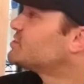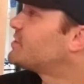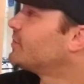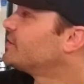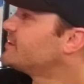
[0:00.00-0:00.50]

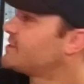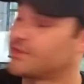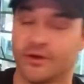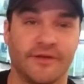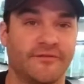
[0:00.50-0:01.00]
30,
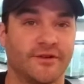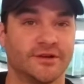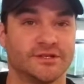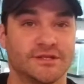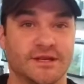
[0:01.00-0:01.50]

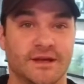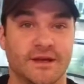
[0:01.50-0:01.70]
31st.